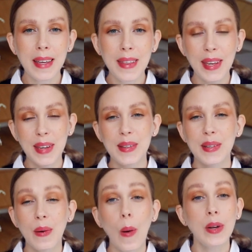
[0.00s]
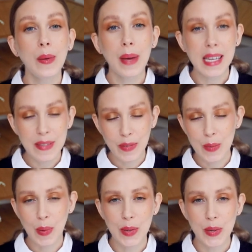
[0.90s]
big thank you to Coinbase for
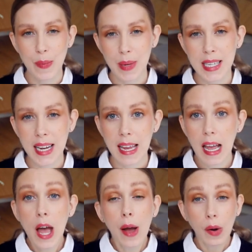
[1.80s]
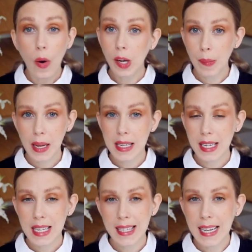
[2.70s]
sponsoring me today. Coinbase
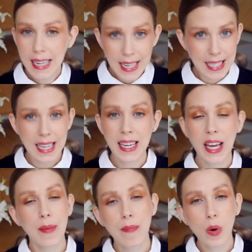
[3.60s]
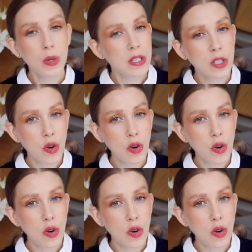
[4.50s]
is the leading and most